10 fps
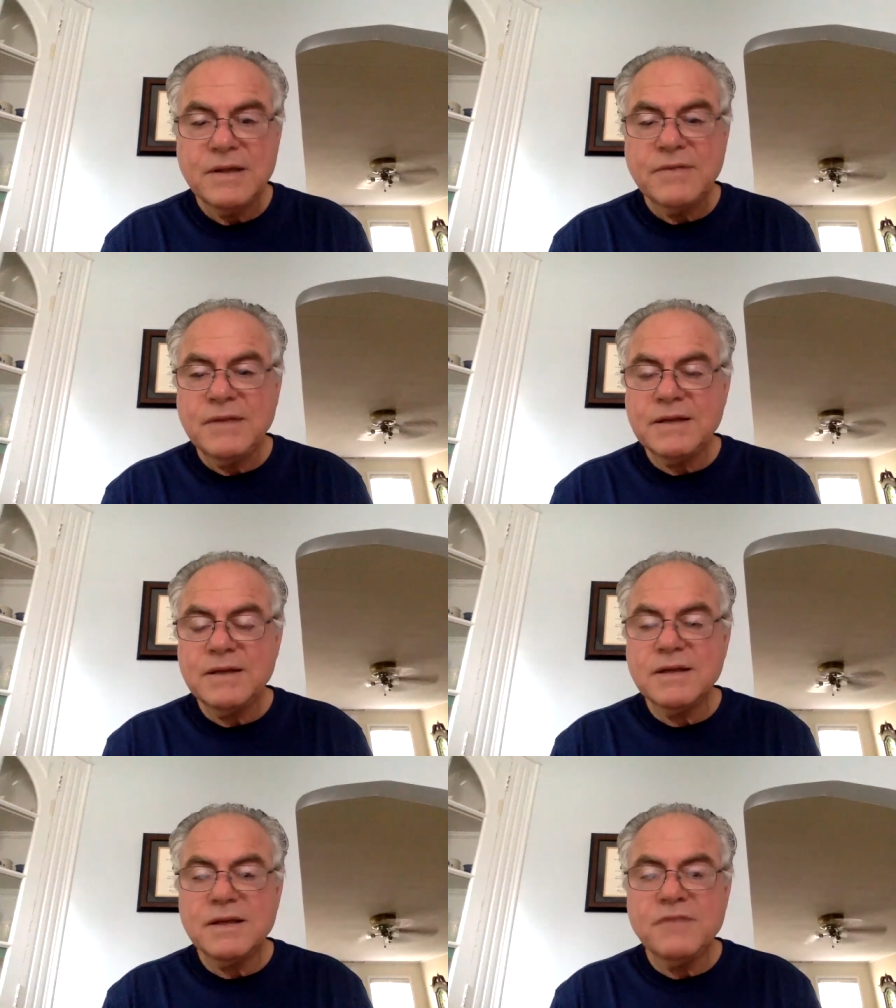that
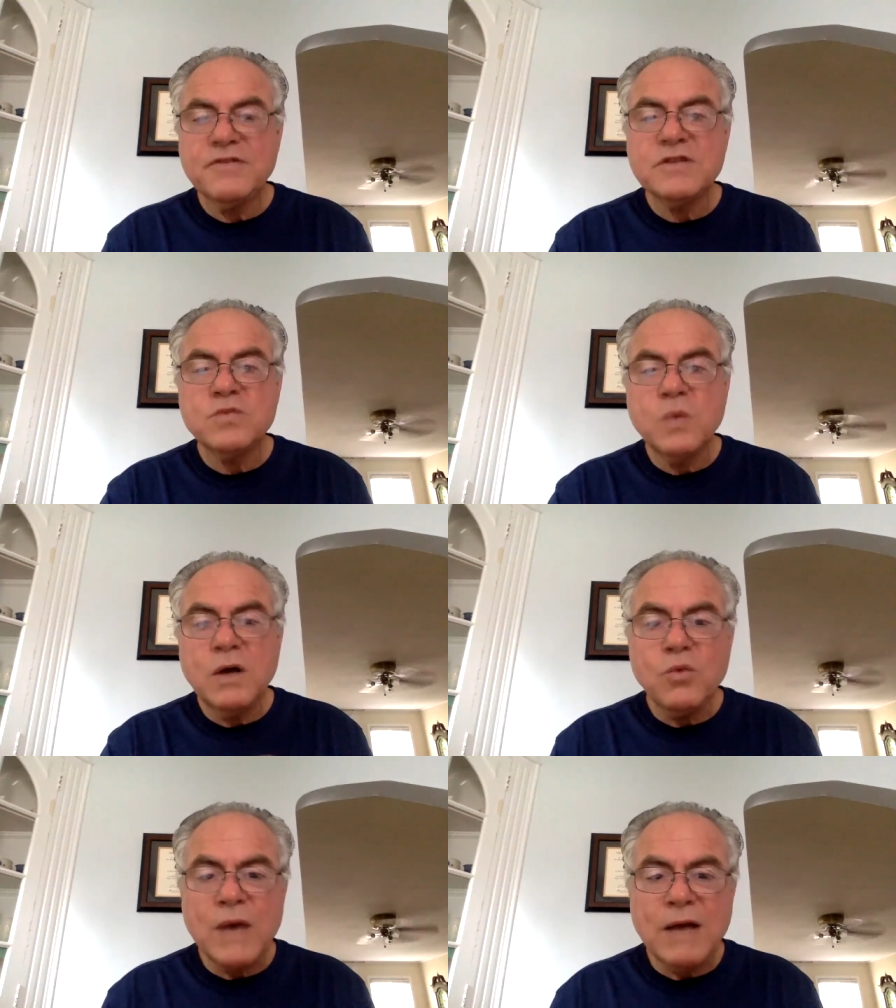if it's
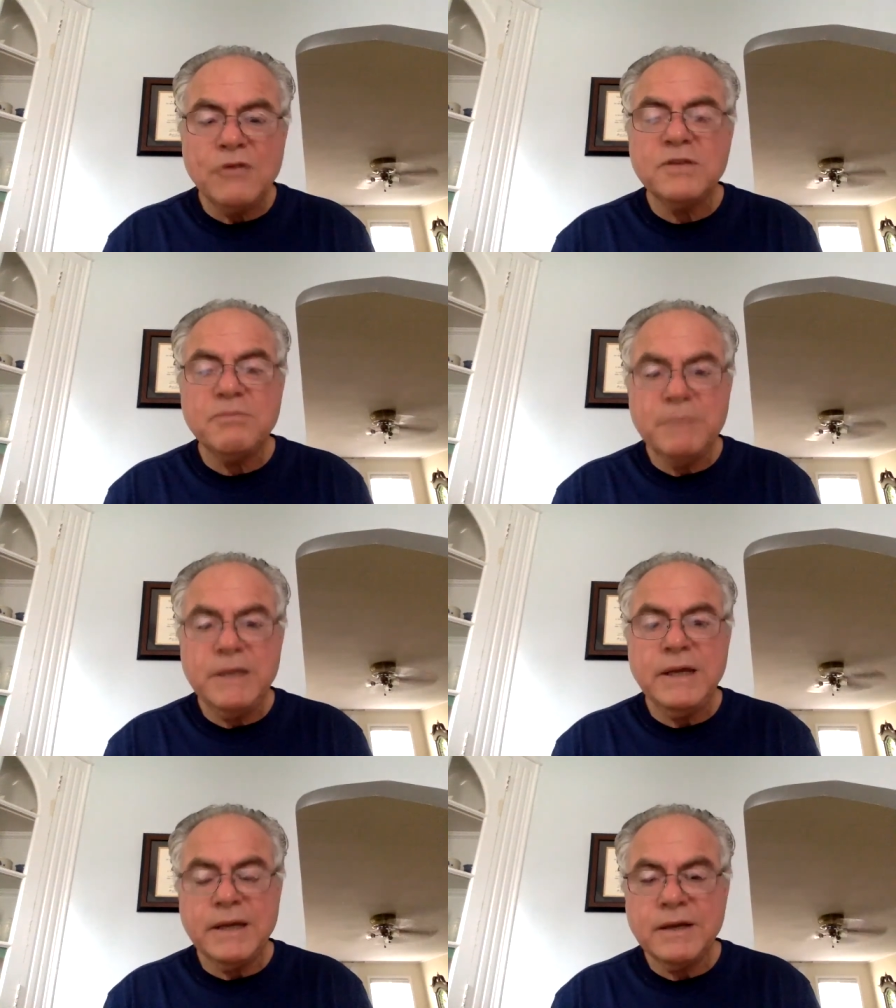well-rounded
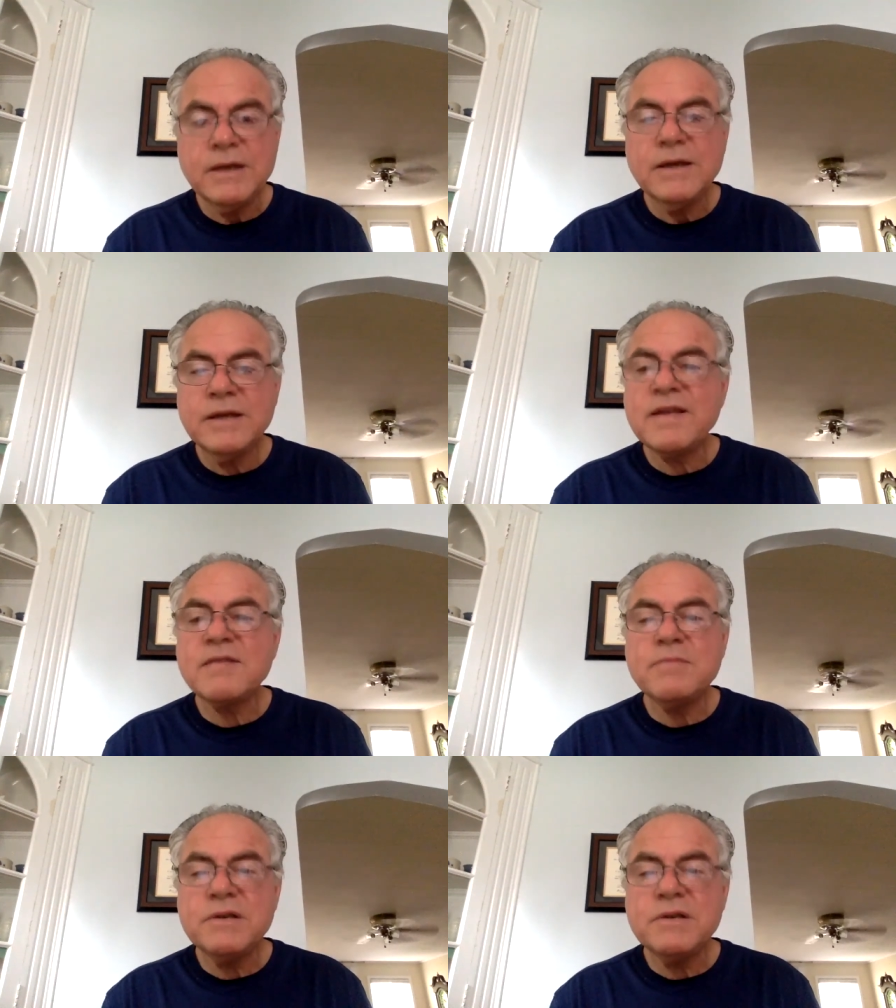being, it has
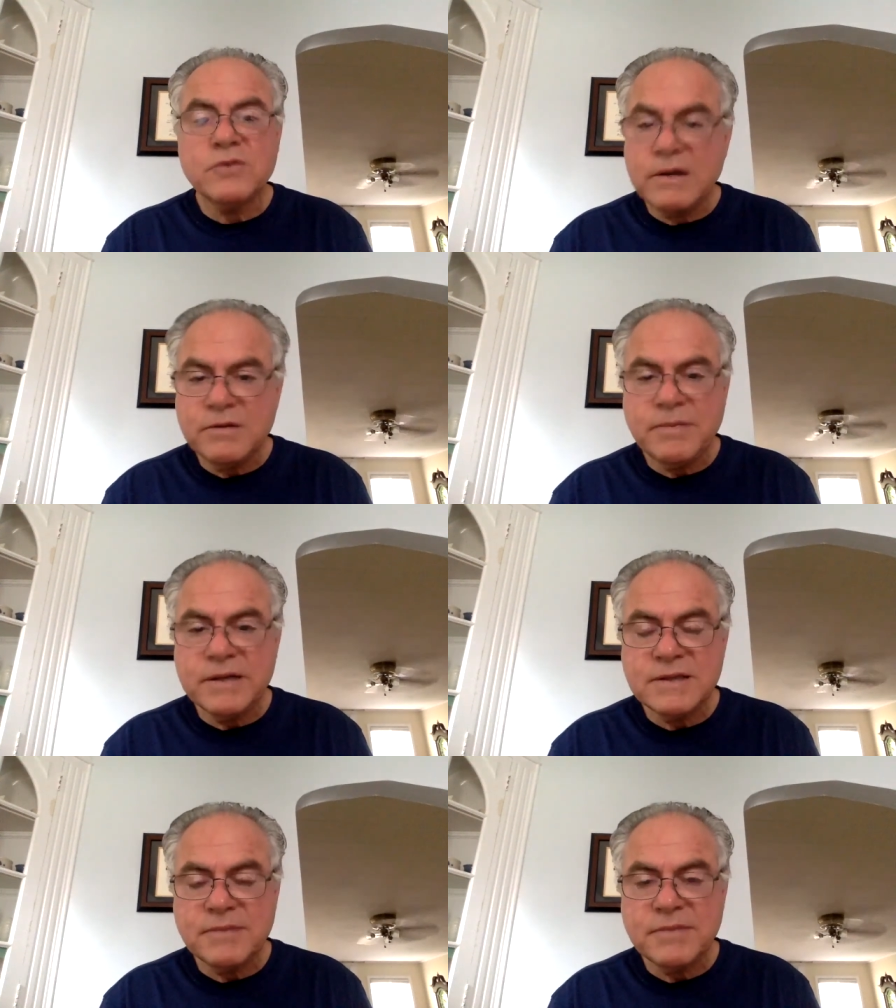to be surrounded by
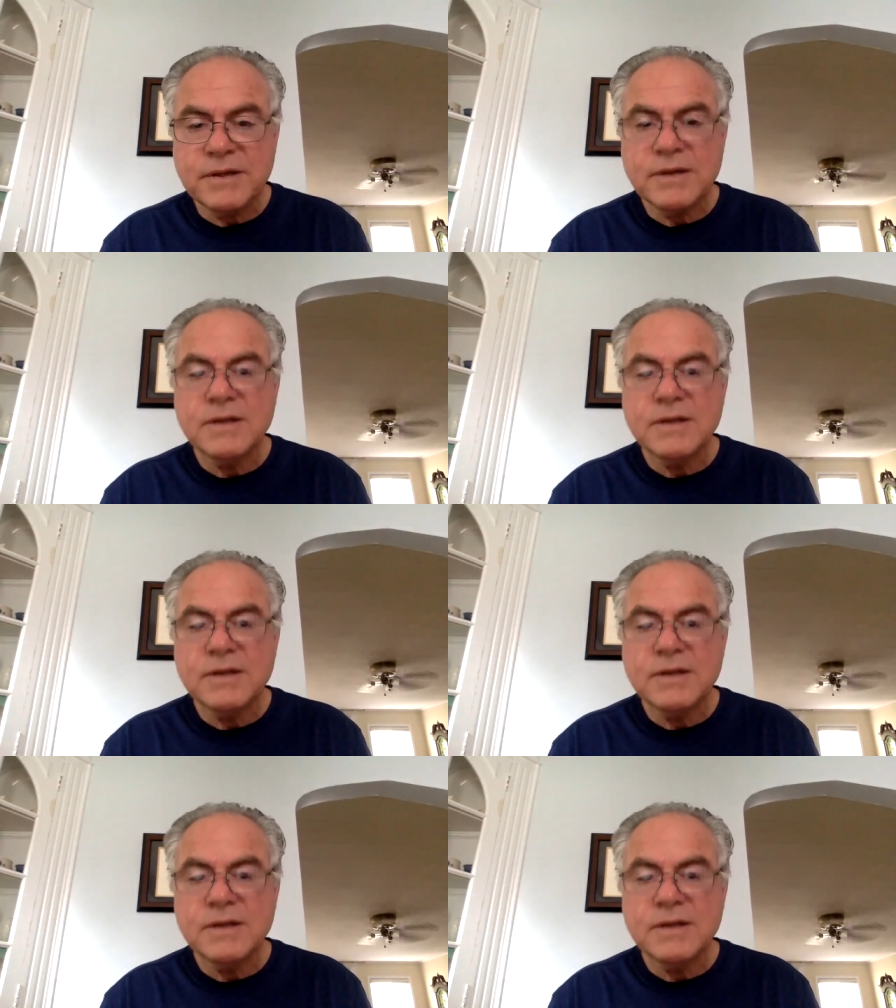something,